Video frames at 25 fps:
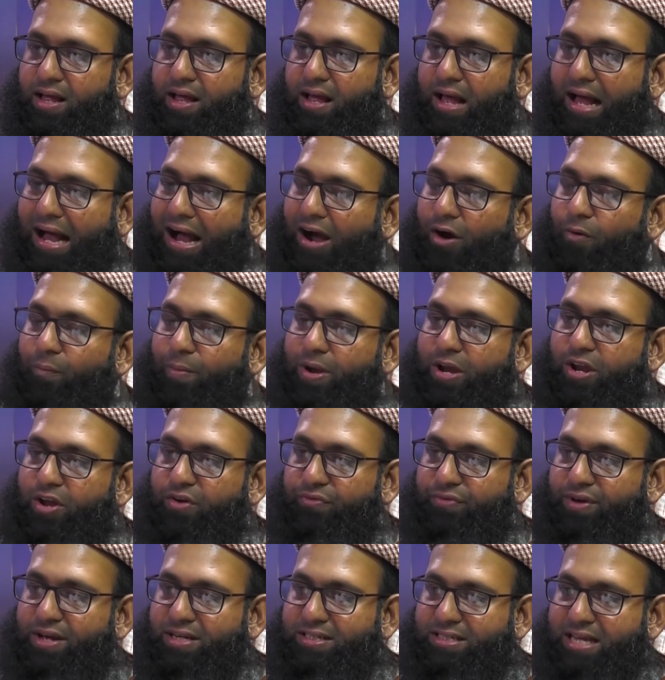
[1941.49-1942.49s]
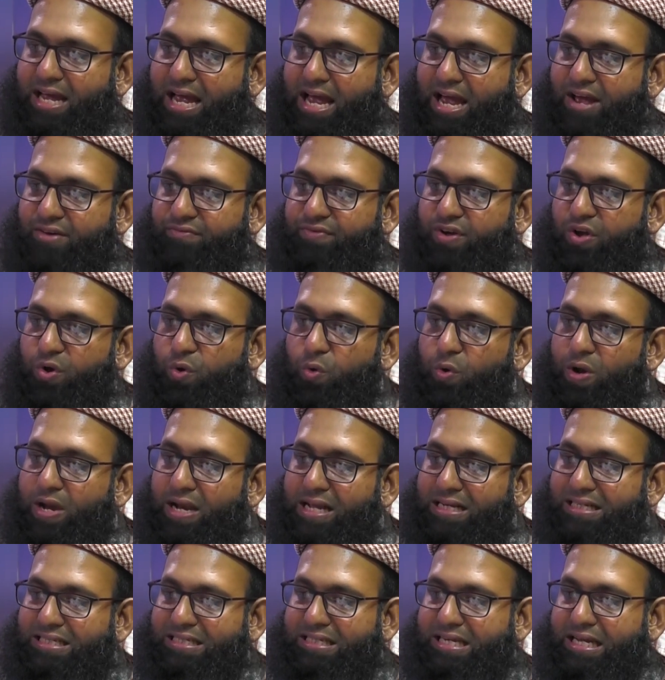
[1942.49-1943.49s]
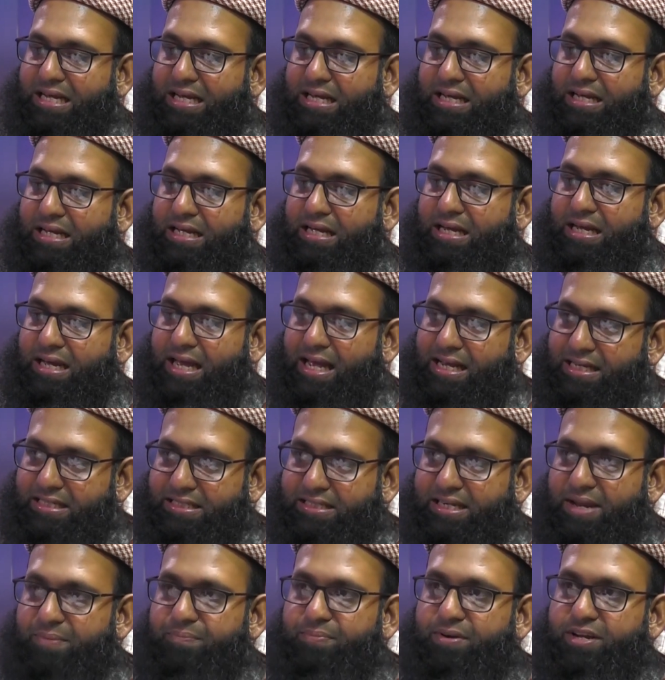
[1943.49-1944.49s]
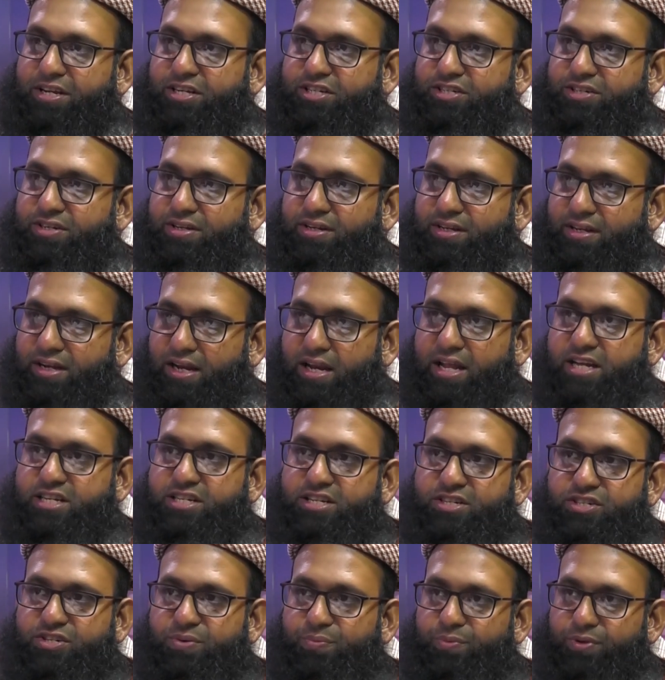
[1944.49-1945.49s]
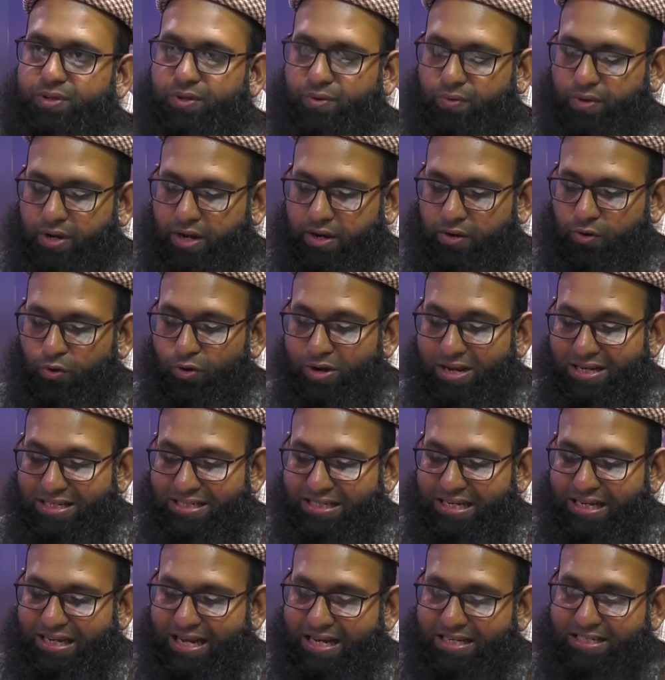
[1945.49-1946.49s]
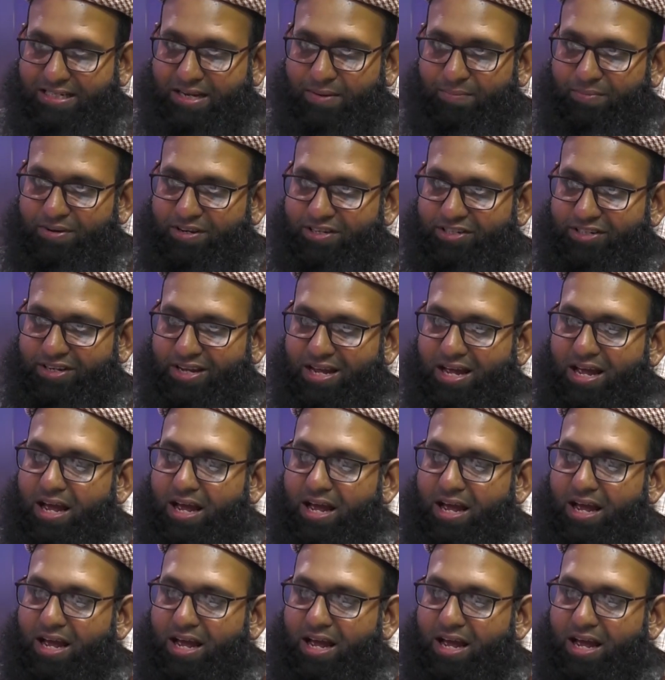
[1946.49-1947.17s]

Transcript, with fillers: How many of us have a holistic, established relationship with the Quran? Holistic, established.